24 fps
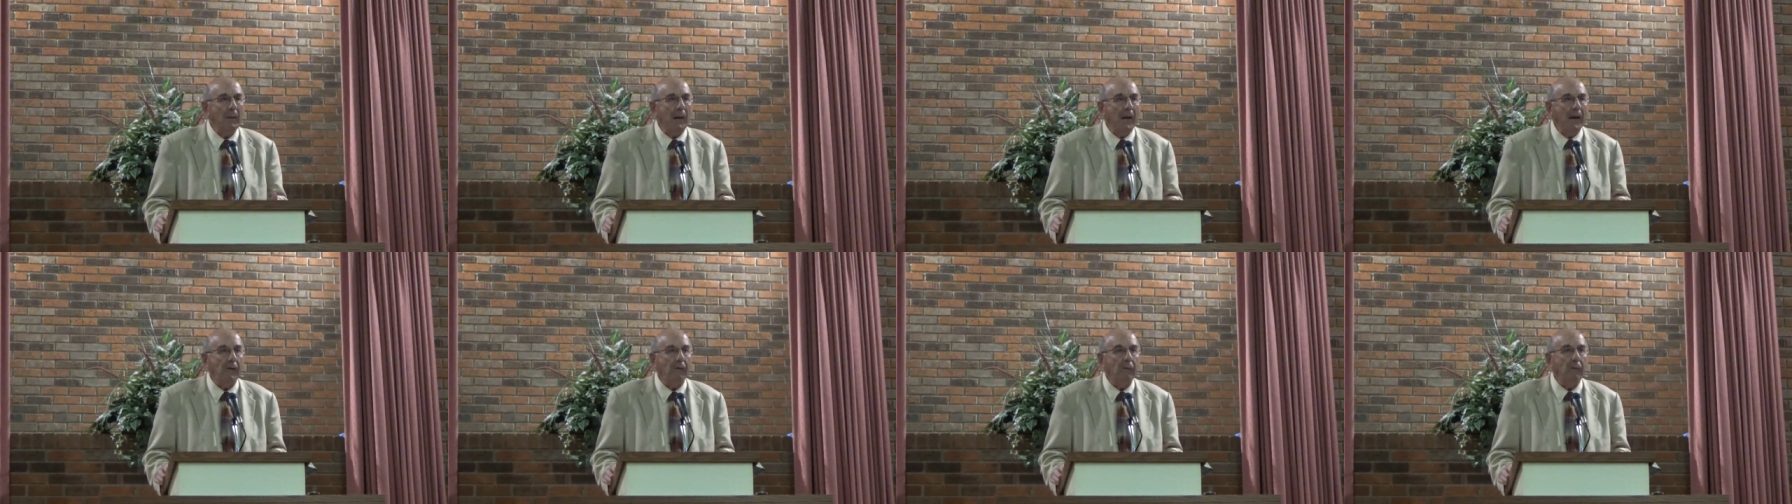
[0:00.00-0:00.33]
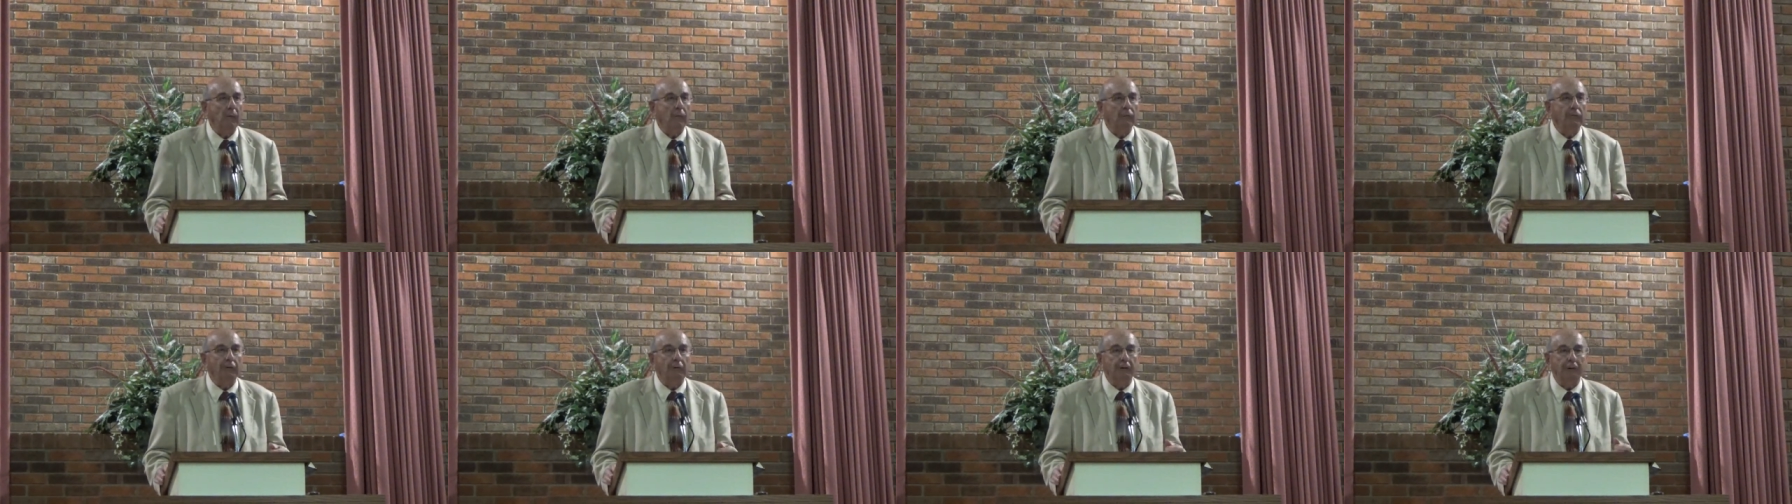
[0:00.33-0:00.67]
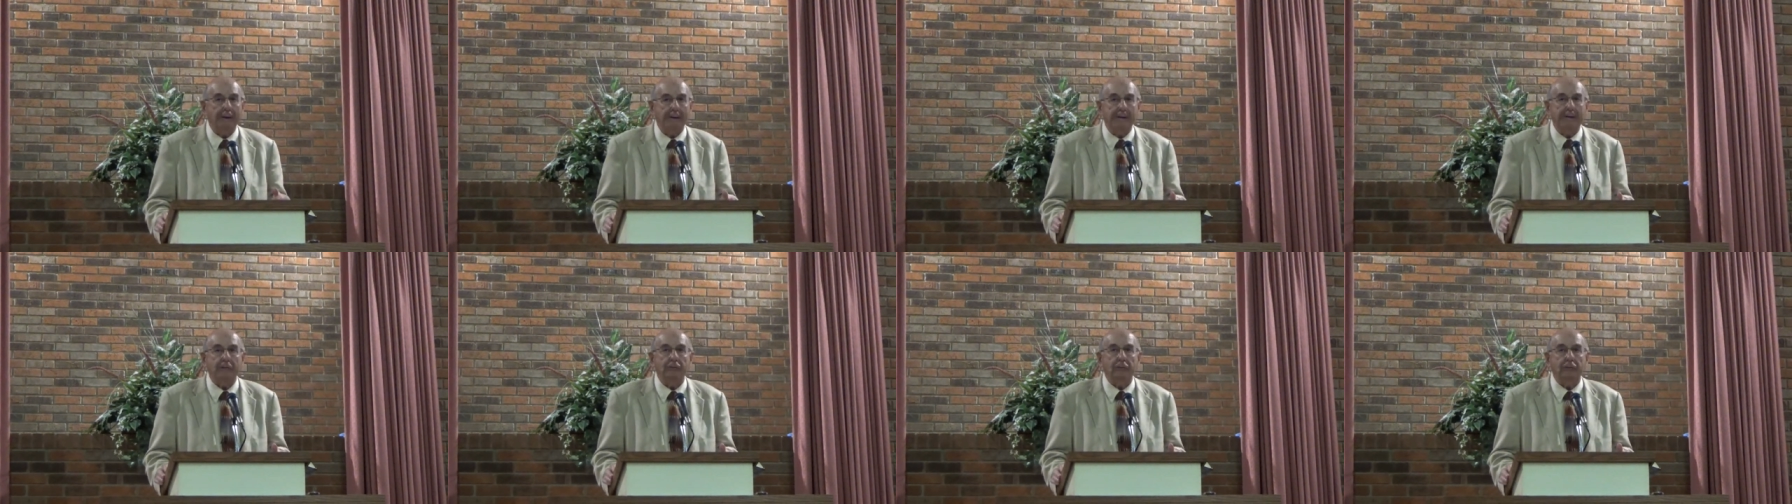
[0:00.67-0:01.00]
power over
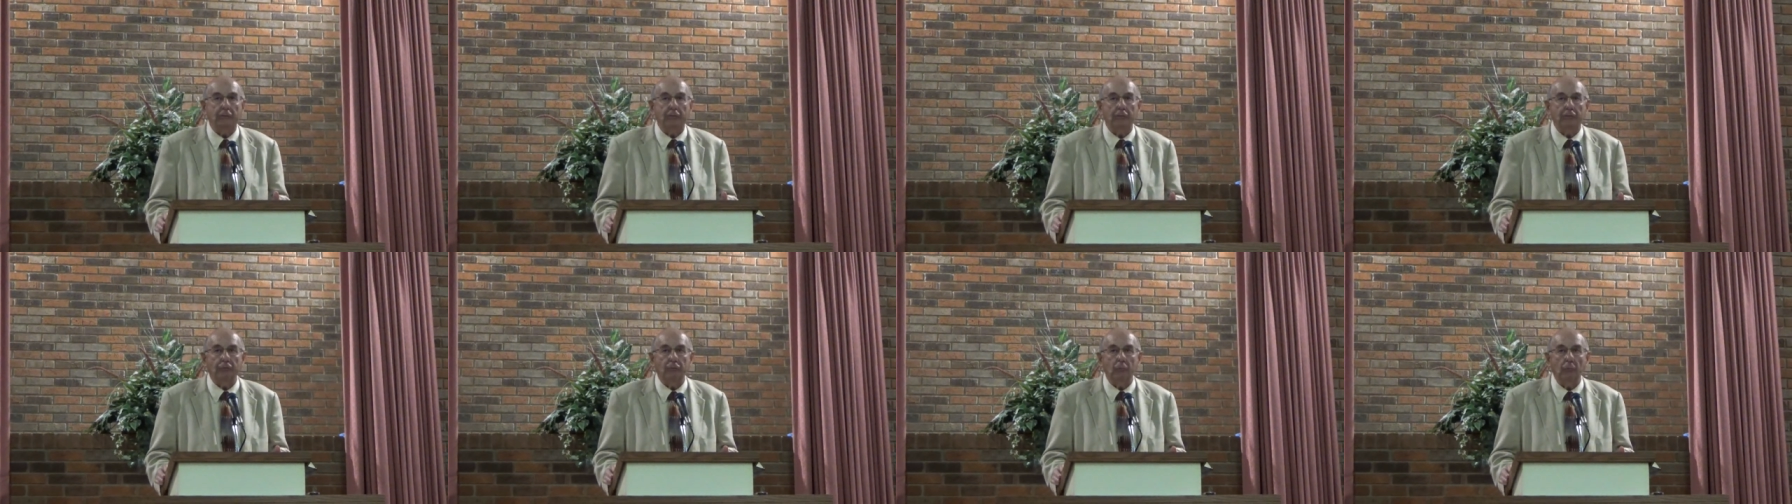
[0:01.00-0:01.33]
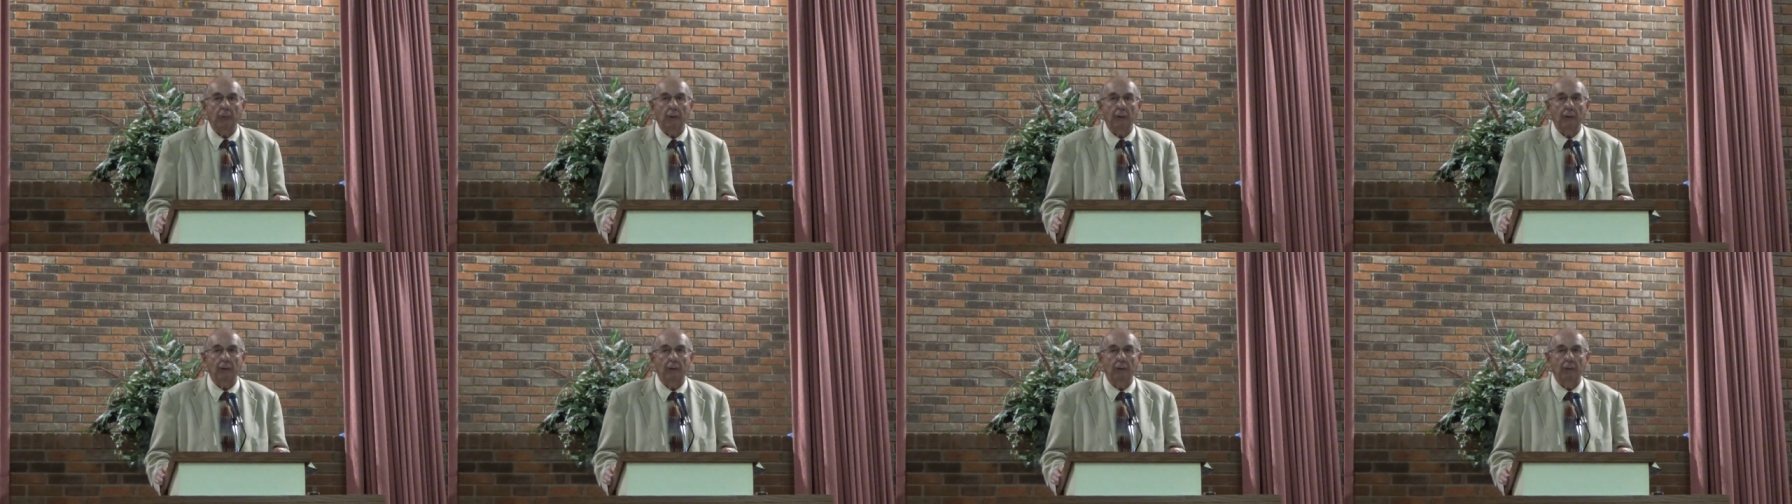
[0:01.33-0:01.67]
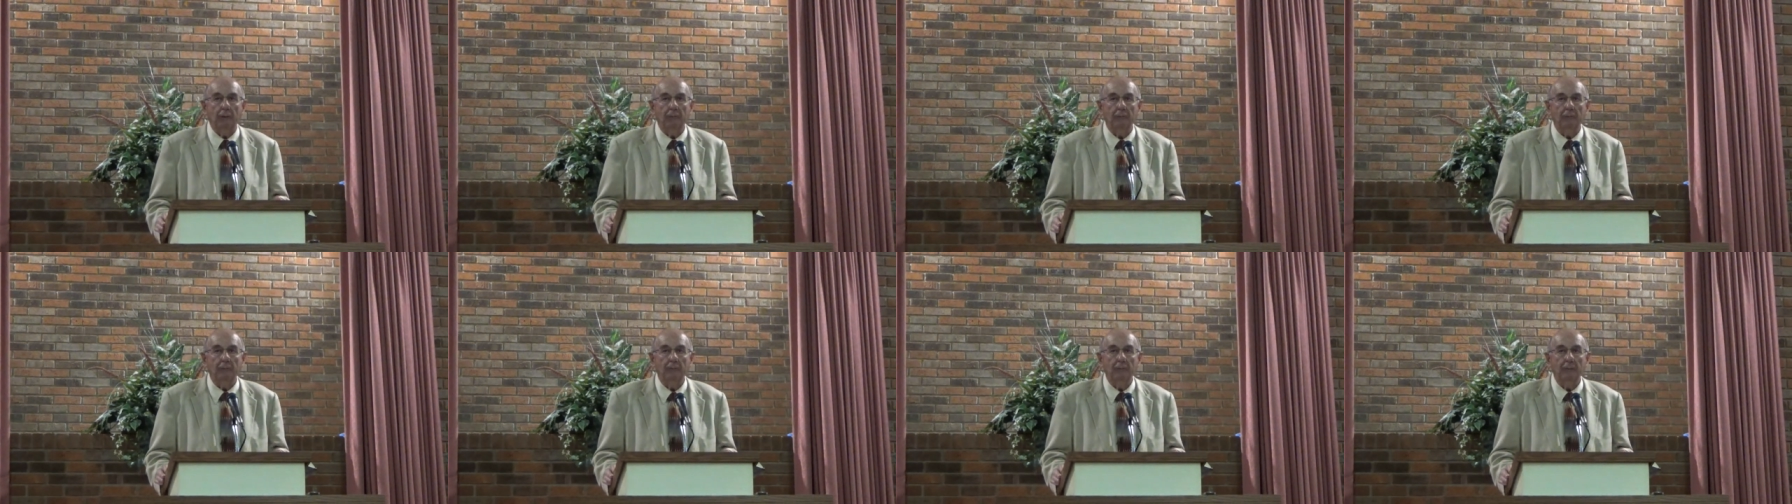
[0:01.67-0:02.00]
nature as
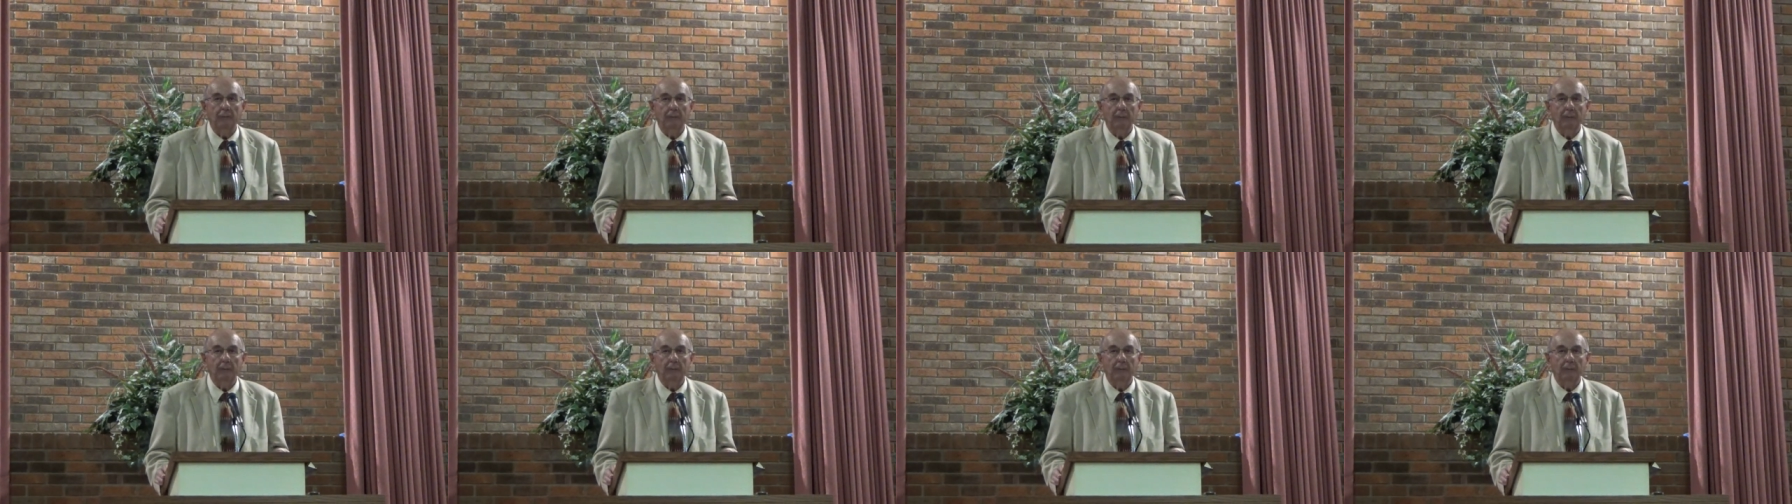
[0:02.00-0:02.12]
well.